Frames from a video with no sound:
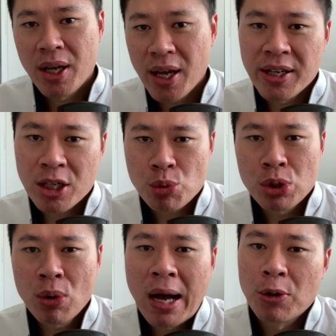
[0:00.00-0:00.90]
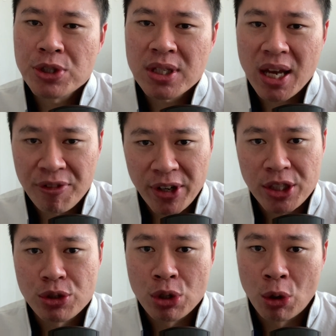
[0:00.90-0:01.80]
And as we know, housing
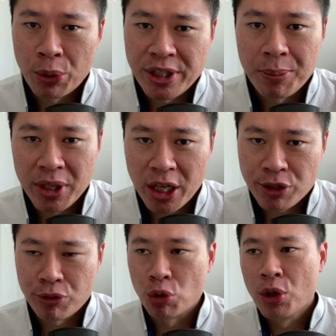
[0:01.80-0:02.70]
affects your retirement cash flow.